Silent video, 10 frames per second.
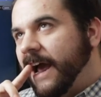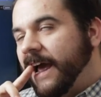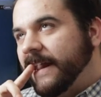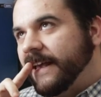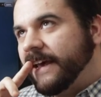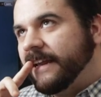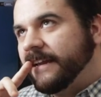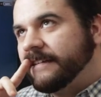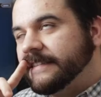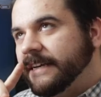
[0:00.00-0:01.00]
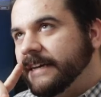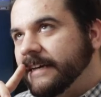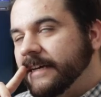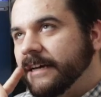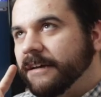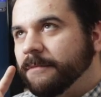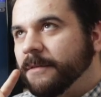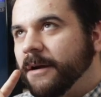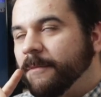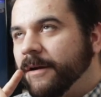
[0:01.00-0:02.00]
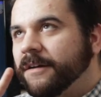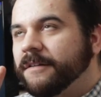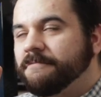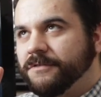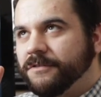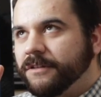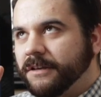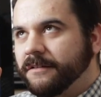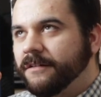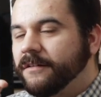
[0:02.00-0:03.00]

And then I was like, ah, American Beauty.